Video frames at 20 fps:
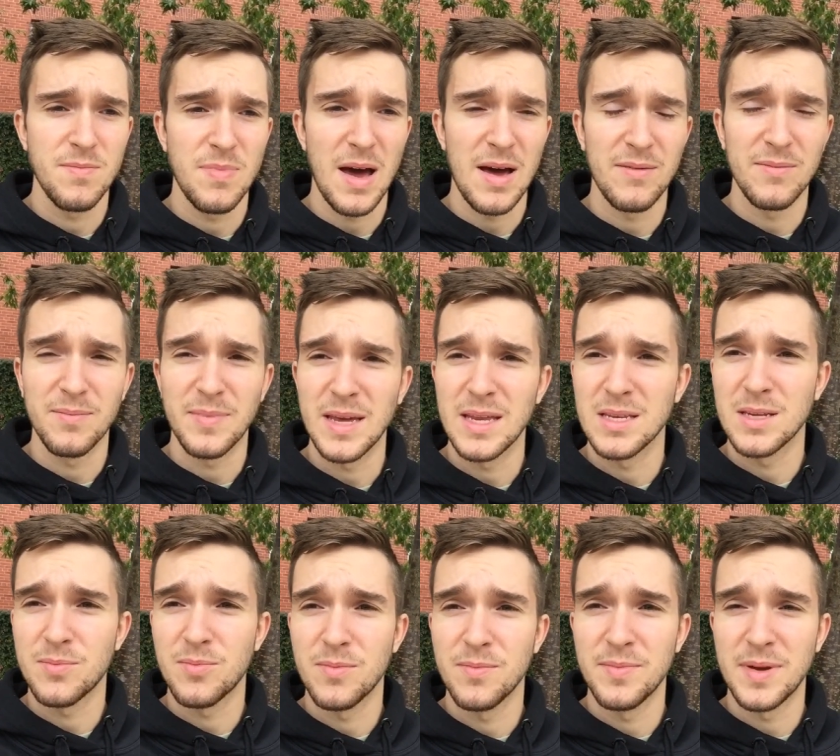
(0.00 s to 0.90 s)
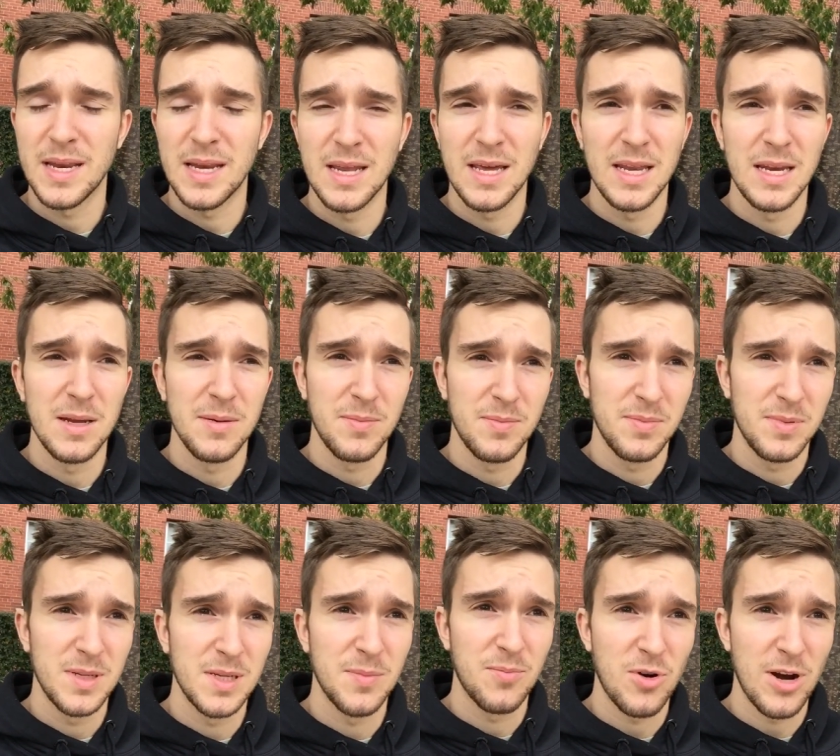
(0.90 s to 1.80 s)
Having been been in a
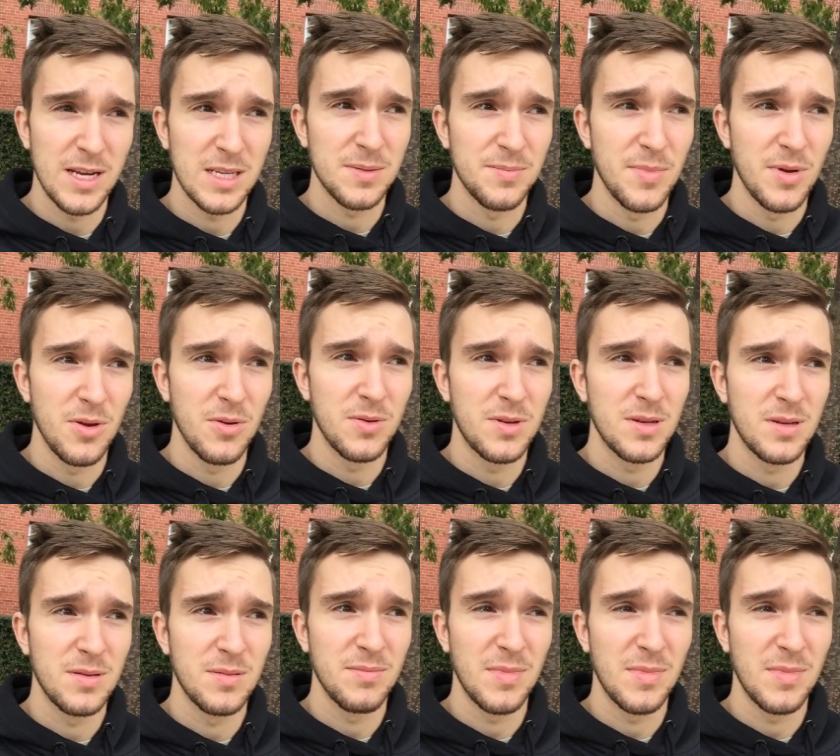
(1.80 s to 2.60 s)
depressed mood